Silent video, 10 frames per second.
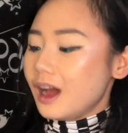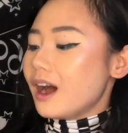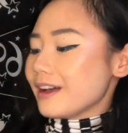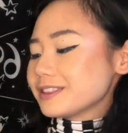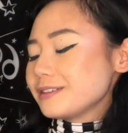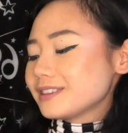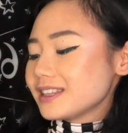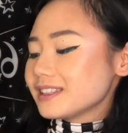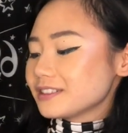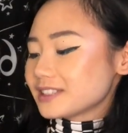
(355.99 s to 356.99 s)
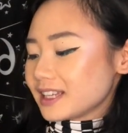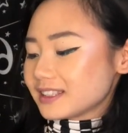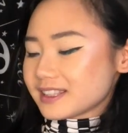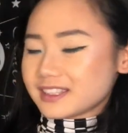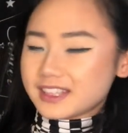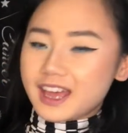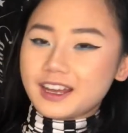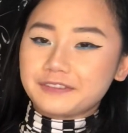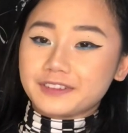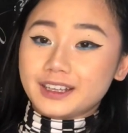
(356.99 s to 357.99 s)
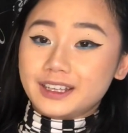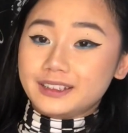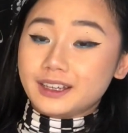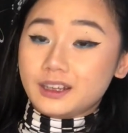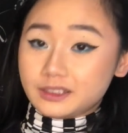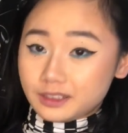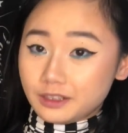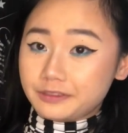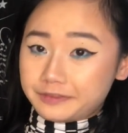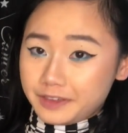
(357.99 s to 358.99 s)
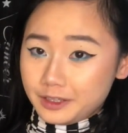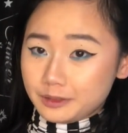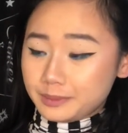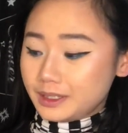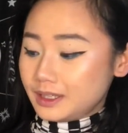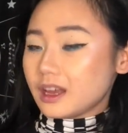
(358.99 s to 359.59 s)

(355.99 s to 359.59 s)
Also, this looks like the set of an adult film.